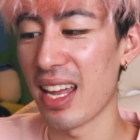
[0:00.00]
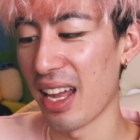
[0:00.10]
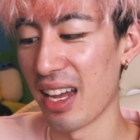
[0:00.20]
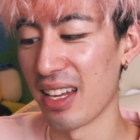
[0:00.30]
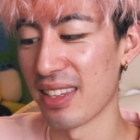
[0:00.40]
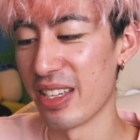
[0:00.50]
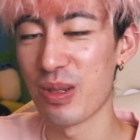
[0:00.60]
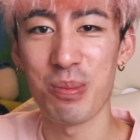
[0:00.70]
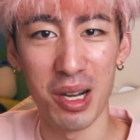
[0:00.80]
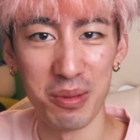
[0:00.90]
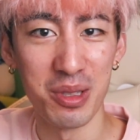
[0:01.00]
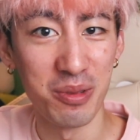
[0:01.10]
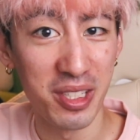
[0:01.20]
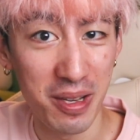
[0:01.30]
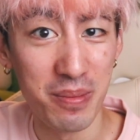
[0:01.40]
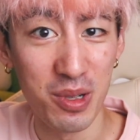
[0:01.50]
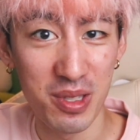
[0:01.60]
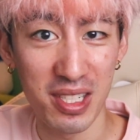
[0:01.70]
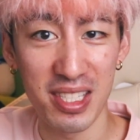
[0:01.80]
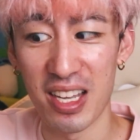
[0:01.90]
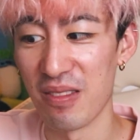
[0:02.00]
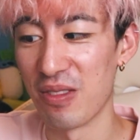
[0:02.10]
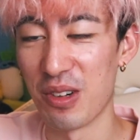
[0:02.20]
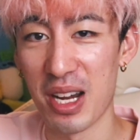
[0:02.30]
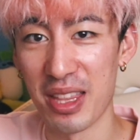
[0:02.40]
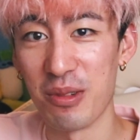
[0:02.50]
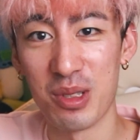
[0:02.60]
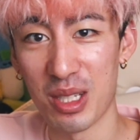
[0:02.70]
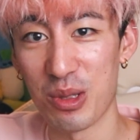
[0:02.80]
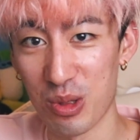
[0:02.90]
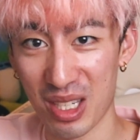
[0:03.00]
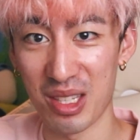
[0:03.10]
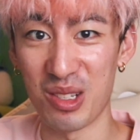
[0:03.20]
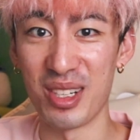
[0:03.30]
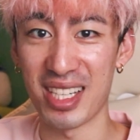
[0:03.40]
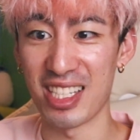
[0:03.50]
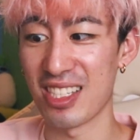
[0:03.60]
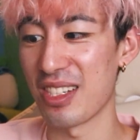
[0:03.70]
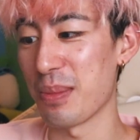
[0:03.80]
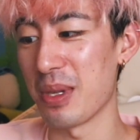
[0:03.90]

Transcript: and it's probably the one I'm most excited for and the one I'll drink the quickest, just